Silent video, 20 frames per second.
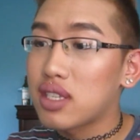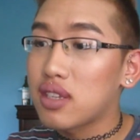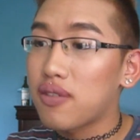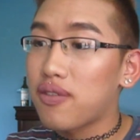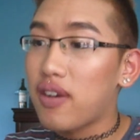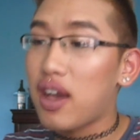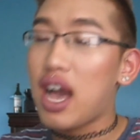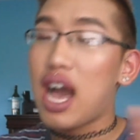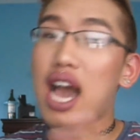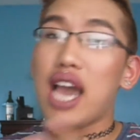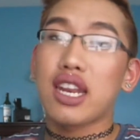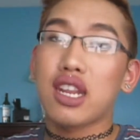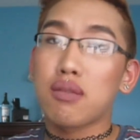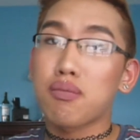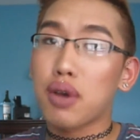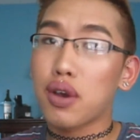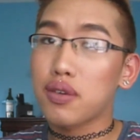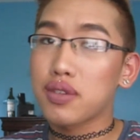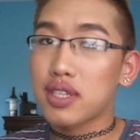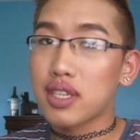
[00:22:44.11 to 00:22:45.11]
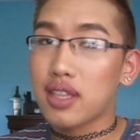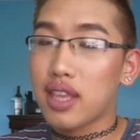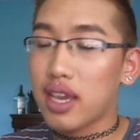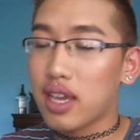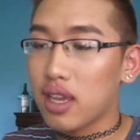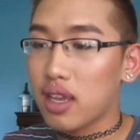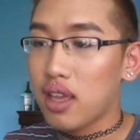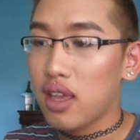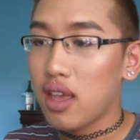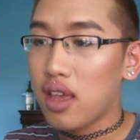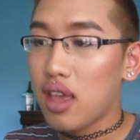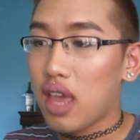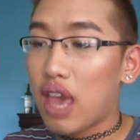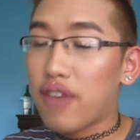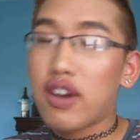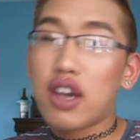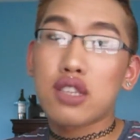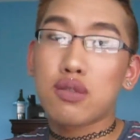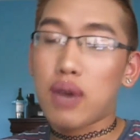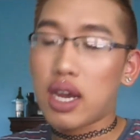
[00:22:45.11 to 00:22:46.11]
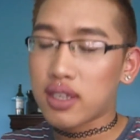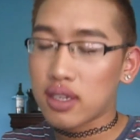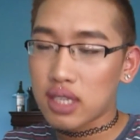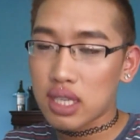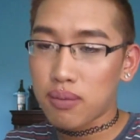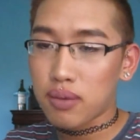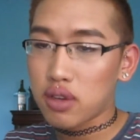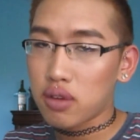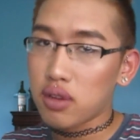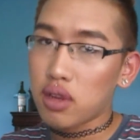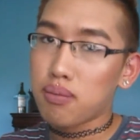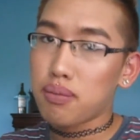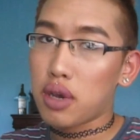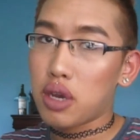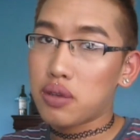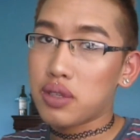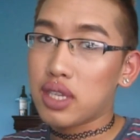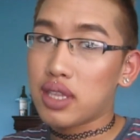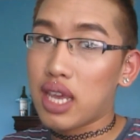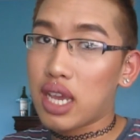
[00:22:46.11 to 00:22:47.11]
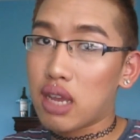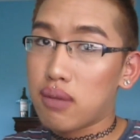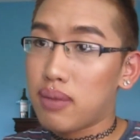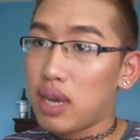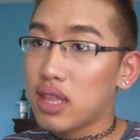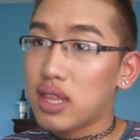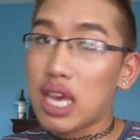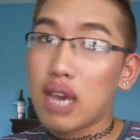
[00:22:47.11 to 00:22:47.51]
If I didn't post in like, if I was watching someone who didn't post in like a month,